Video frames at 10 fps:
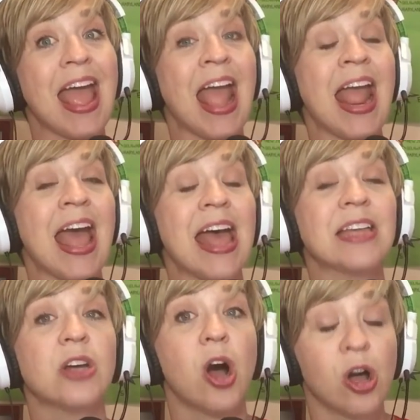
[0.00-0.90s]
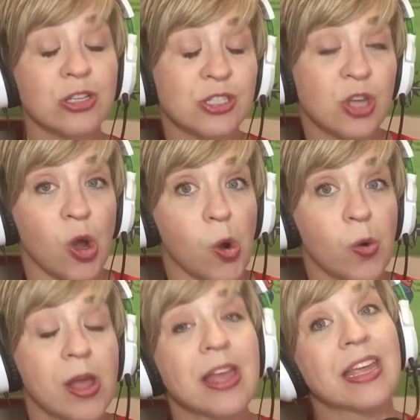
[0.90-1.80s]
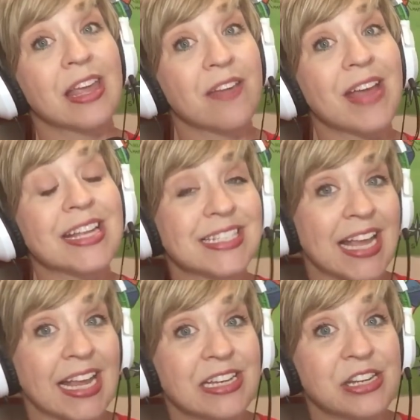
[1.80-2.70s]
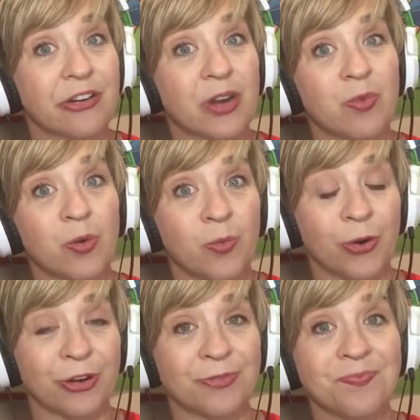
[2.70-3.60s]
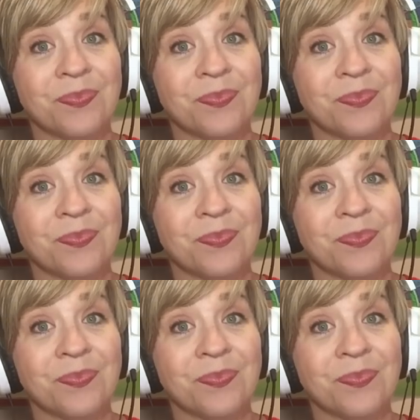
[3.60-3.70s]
and also give a secondary reward.